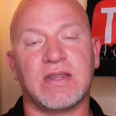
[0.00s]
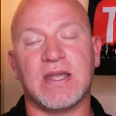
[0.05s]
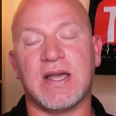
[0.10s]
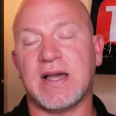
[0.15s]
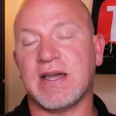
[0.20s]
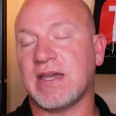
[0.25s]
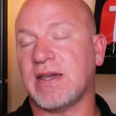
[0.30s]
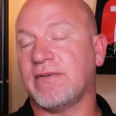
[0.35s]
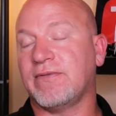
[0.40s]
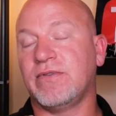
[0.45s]

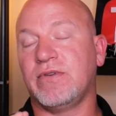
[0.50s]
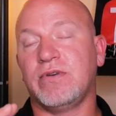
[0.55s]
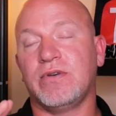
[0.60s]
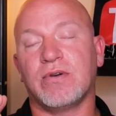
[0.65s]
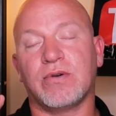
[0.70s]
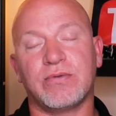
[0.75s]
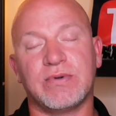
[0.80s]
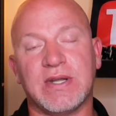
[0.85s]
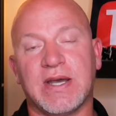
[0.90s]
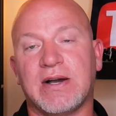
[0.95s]
I have
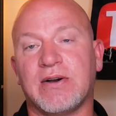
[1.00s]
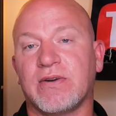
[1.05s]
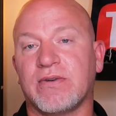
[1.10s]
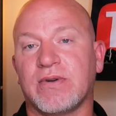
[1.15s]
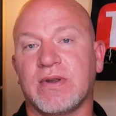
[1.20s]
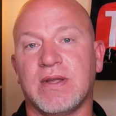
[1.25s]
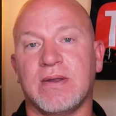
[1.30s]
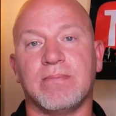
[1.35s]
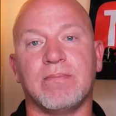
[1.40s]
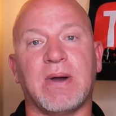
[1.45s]
no
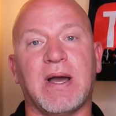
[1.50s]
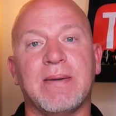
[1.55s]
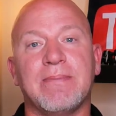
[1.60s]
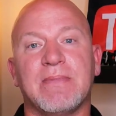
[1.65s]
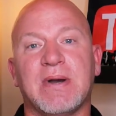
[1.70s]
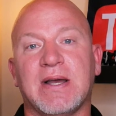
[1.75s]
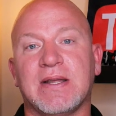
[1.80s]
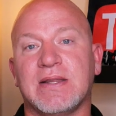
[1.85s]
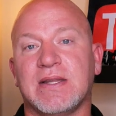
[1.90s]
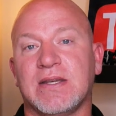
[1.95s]
doubt in my
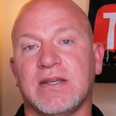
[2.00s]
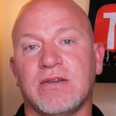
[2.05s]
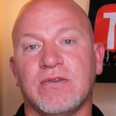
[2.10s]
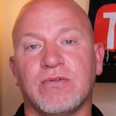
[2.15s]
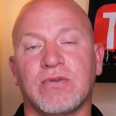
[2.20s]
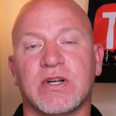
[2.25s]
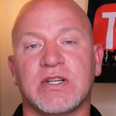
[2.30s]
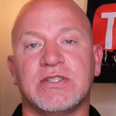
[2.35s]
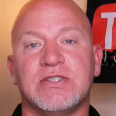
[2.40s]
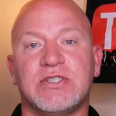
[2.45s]
mind that
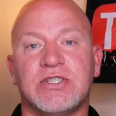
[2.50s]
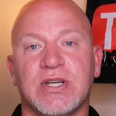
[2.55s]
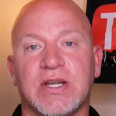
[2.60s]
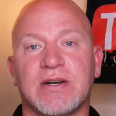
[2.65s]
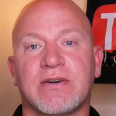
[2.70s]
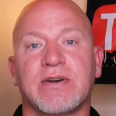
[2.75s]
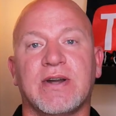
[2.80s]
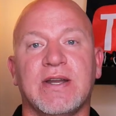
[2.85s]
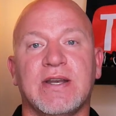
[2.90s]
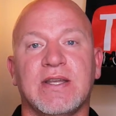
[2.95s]
you are
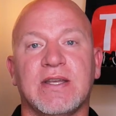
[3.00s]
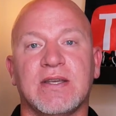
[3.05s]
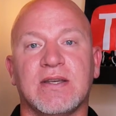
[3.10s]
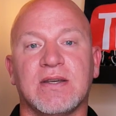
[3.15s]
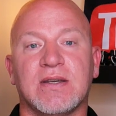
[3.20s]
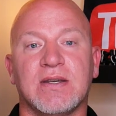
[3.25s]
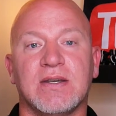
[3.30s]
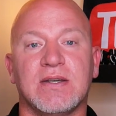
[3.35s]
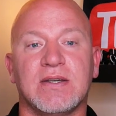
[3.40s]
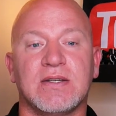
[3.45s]

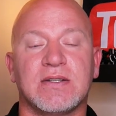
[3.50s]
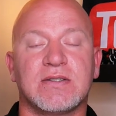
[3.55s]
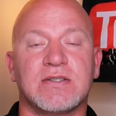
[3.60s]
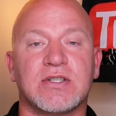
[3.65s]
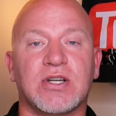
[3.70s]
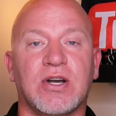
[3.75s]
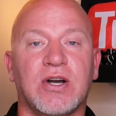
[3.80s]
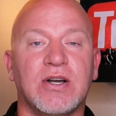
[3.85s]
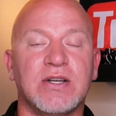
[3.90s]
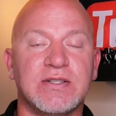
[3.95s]
generating
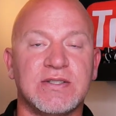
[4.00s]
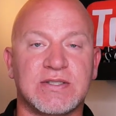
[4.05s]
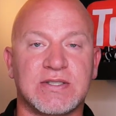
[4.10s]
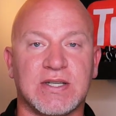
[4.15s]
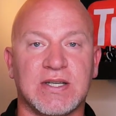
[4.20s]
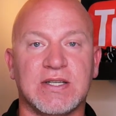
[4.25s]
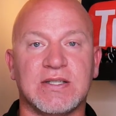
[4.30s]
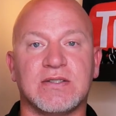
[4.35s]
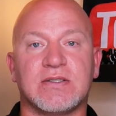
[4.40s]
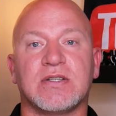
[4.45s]
tons
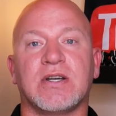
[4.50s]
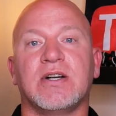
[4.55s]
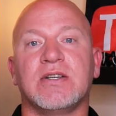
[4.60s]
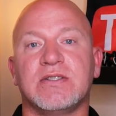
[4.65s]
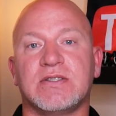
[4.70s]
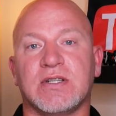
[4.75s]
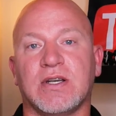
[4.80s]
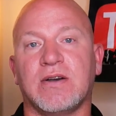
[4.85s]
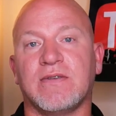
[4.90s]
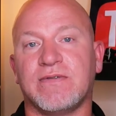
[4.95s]
and
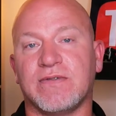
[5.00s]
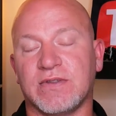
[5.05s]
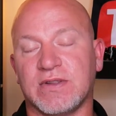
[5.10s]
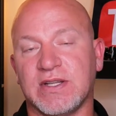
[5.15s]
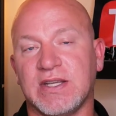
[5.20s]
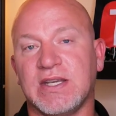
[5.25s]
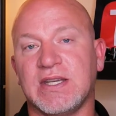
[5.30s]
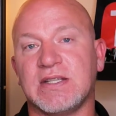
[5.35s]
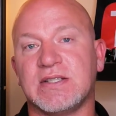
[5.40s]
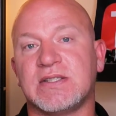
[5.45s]
tons of
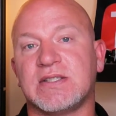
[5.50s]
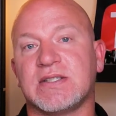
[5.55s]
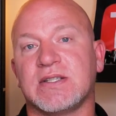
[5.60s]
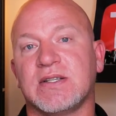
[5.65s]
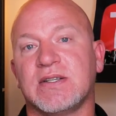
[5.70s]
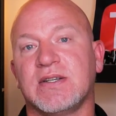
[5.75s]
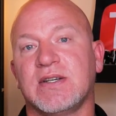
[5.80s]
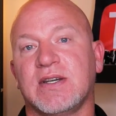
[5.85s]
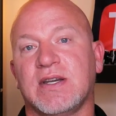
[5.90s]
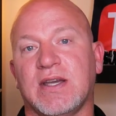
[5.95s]
leads
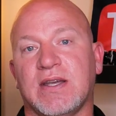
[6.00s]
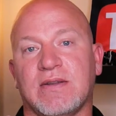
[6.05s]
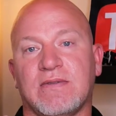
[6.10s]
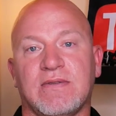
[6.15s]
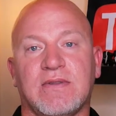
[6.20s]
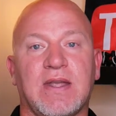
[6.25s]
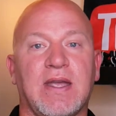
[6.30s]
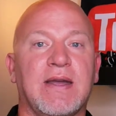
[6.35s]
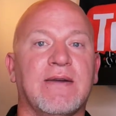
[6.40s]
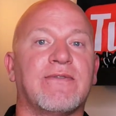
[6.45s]

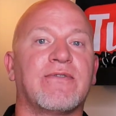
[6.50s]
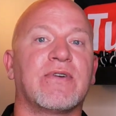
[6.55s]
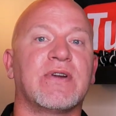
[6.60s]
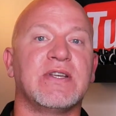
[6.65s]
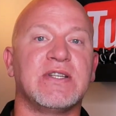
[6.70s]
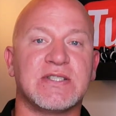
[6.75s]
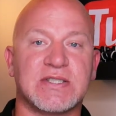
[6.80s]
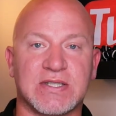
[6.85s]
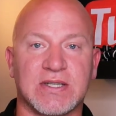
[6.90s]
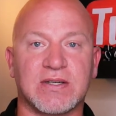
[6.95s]

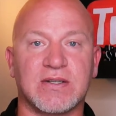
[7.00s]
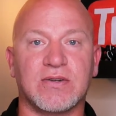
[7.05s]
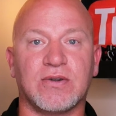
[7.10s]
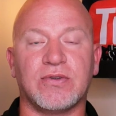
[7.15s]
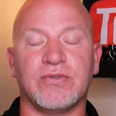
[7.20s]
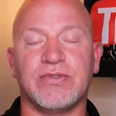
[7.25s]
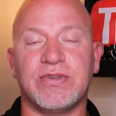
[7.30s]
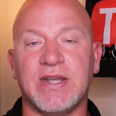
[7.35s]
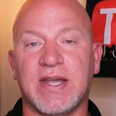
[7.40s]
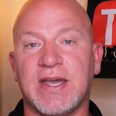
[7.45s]
every
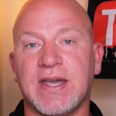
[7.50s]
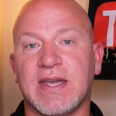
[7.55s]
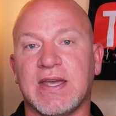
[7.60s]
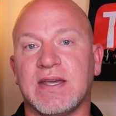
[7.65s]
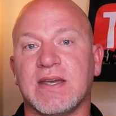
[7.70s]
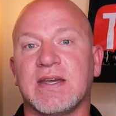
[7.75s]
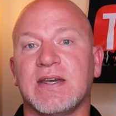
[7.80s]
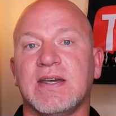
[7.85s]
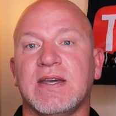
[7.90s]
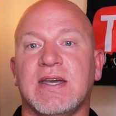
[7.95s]
single
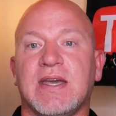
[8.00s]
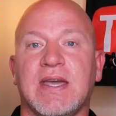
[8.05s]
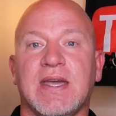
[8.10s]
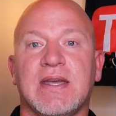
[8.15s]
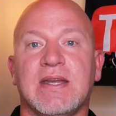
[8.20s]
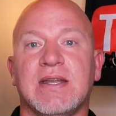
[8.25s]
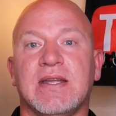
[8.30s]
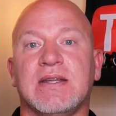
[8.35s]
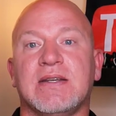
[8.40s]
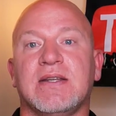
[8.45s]
day
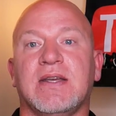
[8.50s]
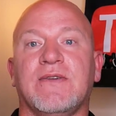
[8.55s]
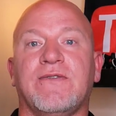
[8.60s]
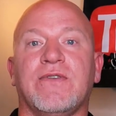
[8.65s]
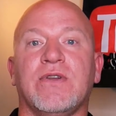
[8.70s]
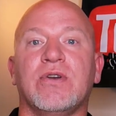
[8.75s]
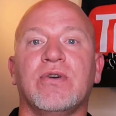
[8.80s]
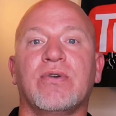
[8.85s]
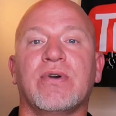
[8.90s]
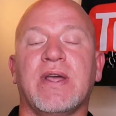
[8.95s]
and
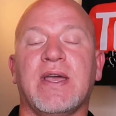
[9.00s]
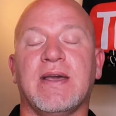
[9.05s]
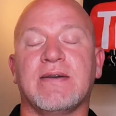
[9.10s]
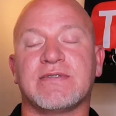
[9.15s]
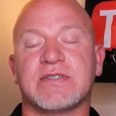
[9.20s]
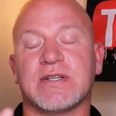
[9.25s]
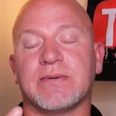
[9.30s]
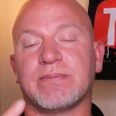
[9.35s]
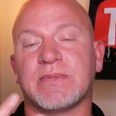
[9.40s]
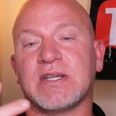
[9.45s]
if you don't
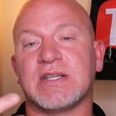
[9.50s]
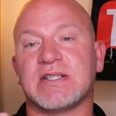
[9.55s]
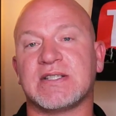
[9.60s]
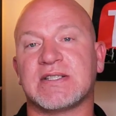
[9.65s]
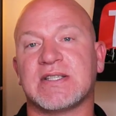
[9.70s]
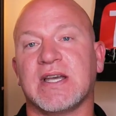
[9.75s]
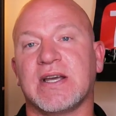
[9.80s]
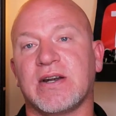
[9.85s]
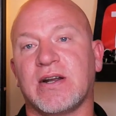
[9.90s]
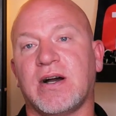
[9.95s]
have something
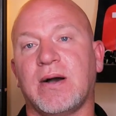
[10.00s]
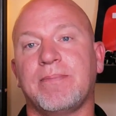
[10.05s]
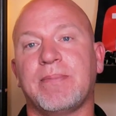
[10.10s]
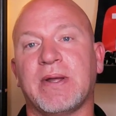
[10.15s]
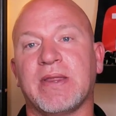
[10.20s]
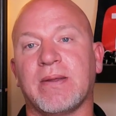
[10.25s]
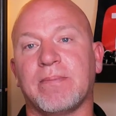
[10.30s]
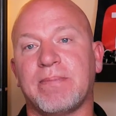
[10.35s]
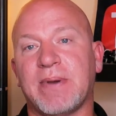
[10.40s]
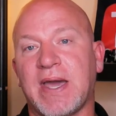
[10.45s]
set up
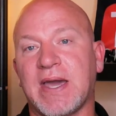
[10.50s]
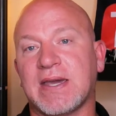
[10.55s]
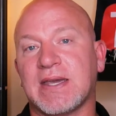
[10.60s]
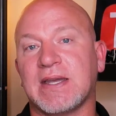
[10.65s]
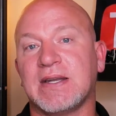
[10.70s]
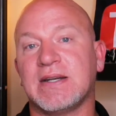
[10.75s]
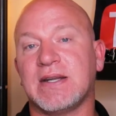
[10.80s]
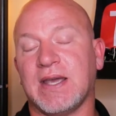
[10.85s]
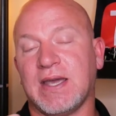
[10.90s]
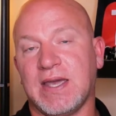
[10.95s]
on the
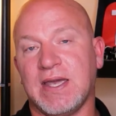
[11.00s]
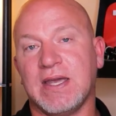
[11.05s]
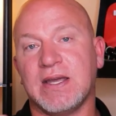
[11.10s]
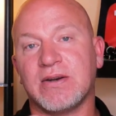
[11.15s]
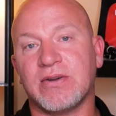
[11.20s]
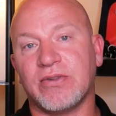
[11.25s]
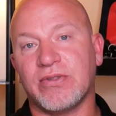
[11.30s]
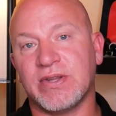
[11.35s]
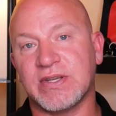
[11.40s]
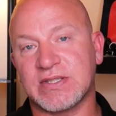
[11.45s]
back end to
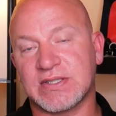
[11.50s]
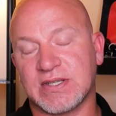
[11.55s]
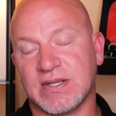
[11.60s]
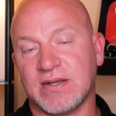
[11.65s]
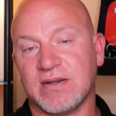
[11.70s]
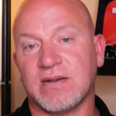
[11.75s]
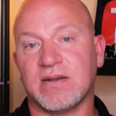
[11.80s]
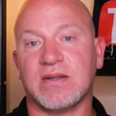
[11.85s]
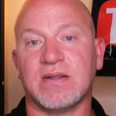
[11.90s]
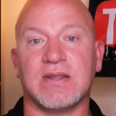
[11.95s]
handle
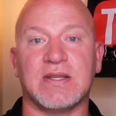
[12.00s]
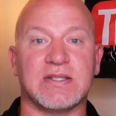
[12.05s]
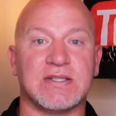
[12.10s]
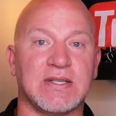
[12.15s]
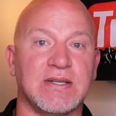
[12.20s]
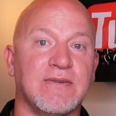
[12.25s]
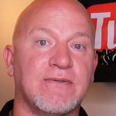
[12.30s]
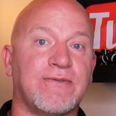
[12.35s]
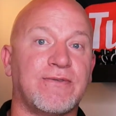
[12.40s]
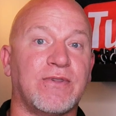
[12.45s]
this
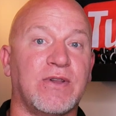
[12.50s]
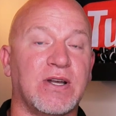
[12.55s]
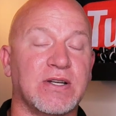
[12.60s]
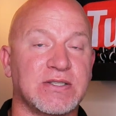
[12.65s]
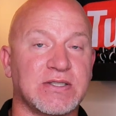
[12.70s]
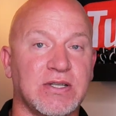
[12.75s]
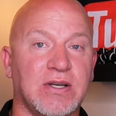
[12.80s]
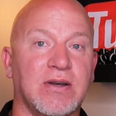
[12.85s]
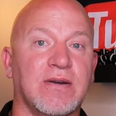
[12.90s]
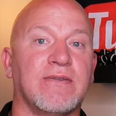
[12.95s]
this
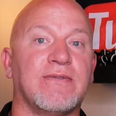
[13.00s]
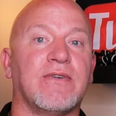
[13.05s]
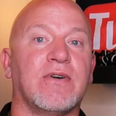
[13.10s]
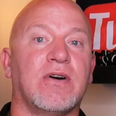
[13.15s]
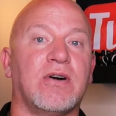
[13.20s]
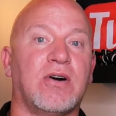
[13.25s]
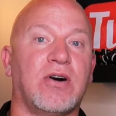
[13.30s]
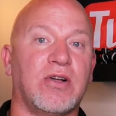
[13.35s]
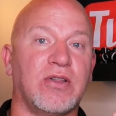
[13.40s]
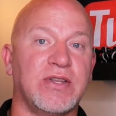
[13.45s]
influx of
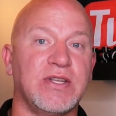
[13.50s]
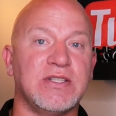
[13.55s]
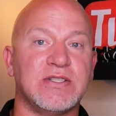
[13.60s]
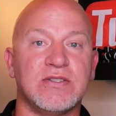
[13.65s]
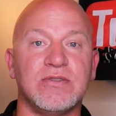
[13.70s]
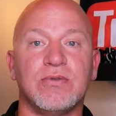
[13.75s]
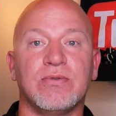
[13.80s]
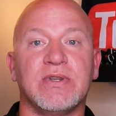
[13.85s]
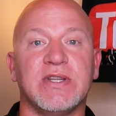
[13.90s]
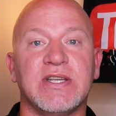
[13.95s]
all
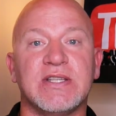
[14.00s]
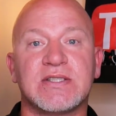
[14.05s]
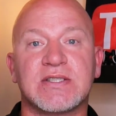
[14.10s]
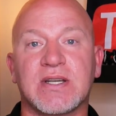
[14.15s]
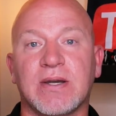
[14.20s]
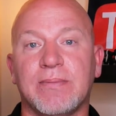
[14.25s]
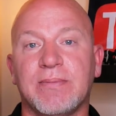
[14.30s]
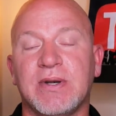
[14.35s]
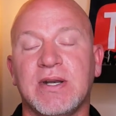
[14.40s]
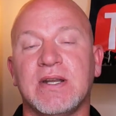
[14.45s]
these new leads
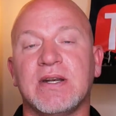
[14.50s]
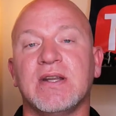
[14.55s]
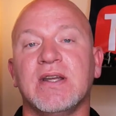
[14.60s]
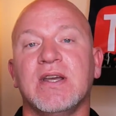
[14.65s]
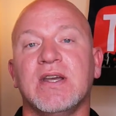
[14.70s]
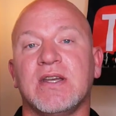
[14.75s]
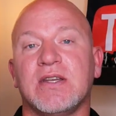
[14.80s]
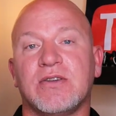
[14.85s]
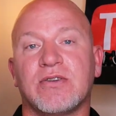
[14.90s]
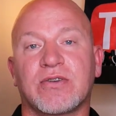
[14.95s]
coming in,
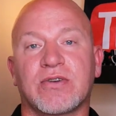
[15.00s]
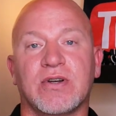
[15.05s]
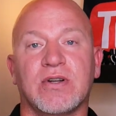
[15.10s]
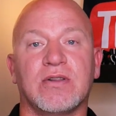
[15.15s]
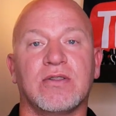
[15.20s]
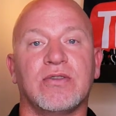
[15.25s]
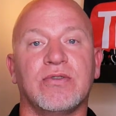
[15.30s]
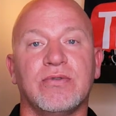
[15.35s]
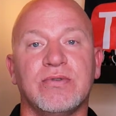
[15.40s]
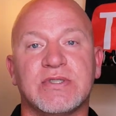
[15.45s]
you're going
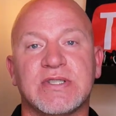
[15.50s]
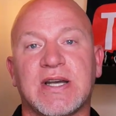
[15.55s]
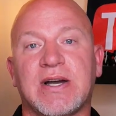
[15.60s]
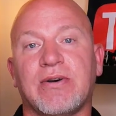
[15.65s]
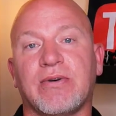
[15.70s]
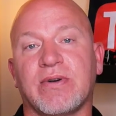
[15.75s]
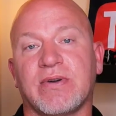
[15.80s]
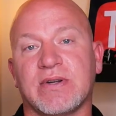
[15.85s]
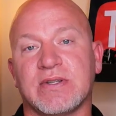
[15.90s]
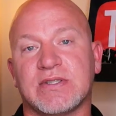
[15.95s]
to lose
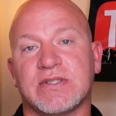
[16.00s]
out.